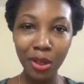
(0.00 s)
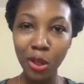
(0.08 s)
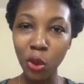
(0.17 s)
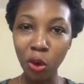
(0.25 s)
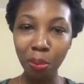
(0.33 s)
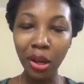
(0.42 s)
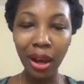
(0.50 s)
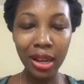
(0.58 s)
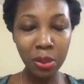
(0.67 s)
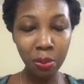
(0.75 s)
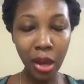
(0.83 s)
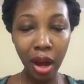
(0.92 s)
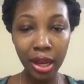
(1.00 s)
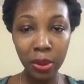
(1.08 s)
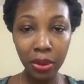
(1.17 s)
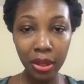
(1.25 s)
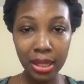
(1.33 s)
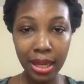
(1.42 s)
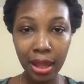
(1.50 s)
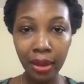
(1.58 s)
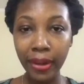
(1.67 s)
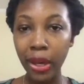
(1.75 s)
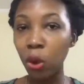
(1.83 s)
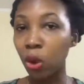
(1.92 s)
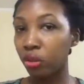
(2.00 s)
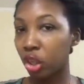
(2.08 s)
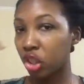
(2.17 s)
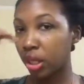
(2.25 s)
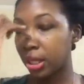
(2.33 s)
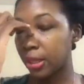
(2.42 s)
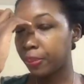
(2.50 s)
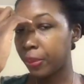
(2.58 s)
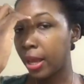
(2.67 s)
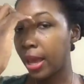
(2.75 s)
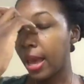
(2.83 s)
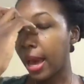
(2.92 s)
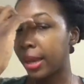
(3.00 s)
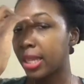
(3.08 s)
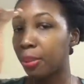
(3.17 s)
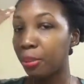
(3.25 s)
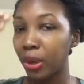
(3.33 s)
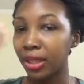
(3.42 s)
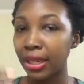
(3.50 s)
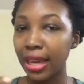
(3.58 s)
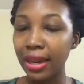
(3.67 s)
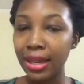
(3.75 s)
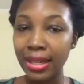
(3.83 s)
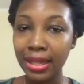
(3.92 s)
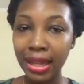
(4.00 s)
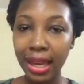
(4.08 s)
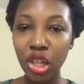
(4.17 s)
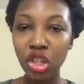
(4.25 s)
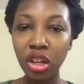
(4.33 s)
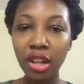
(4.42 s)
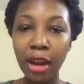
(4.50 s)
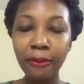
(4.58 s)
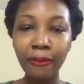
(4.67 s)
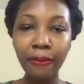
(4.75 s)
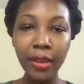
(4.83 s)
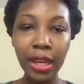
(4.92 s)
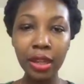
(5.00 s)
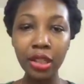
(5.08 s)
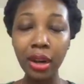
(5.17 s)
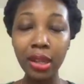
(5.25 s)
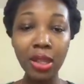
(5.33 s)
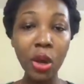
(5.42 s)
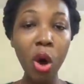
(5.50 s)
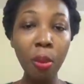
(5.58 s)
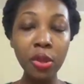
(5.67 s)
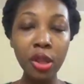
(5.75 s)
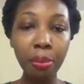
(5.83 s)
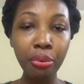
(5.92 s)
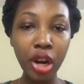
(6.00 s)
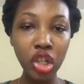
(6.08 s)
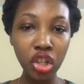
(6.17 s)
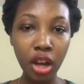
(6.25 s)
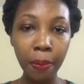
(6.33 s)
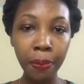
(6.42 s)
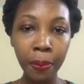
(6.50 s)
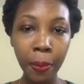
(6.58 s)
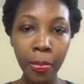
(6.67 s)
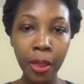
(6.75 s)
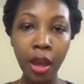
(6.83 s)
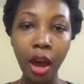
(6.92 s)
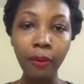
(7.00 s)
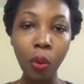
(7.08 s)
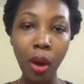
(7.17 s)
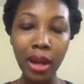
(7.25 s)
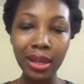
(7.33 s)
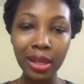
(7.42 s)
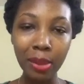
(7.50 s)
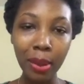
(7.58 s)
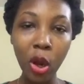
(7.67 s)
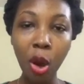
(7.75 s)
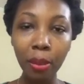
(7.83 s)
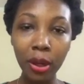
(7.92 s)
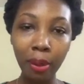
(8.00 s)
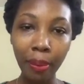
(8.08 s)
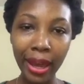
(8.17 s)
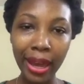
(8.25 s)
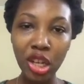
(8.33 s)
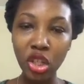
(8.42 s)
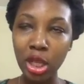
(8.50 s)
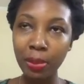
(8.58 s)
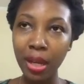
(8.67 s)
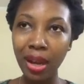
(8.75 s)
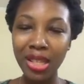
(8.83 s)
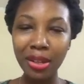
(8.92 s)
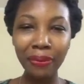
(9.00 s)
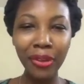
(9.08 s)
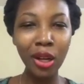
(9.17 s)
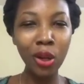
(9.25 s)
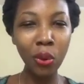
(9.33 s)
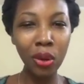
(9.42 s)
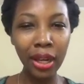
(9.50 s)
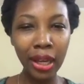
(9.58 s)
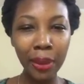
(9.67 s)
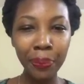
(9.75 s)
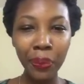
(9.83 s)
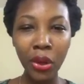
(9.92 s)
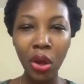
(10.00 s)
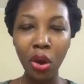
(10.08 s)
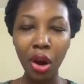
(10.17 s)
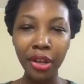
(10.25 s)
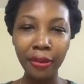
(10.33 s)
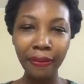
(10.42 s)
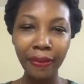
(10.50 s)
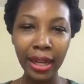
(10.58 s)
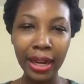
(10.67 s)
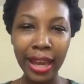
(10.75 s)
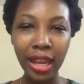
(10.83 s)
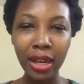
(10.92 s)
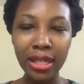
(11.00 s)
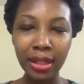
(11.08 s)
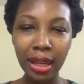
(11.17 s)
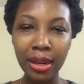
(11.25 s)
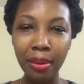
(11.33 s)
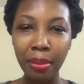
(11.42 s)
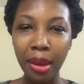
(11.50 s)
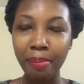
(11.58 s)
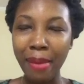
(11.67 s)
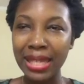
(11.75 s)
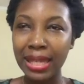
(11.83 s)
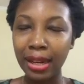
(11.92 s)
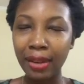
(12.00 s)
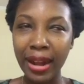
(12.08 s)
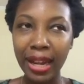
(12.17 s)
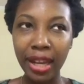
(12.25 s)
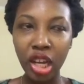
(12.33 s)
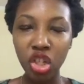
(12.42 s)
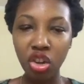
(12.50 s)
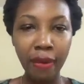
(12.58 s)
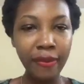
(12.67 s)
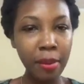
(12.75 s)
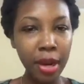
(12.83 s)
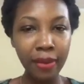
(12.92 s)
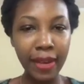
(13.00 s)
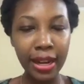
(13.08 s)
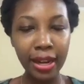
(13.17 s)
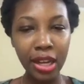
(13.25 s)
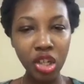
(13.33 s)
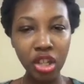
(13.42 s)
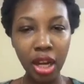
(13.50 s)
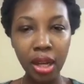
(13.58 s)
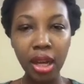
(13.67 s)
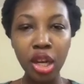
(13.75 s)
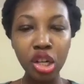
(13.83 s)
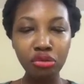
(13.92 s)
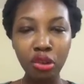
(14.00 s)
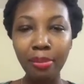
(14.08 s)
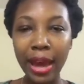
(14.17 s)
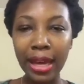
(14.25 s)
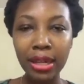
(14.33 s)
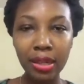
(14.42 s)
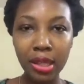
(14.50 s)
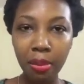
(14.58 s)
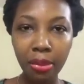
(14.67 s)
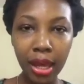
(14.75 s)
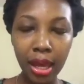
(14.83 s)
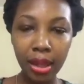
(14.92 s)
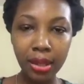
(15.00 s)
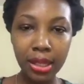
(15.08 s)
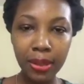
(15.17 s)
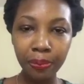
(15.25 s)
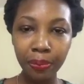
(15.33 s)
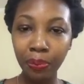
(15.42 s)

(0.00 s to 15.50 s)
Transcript: Don't be honest with yourself, and don't rush it. And it's important at this stage to not succumb to the pressure of wanting to be coupled up again just because you feel lonely, or you feel like you just need the masculine validation or feminine validation to run back into something else.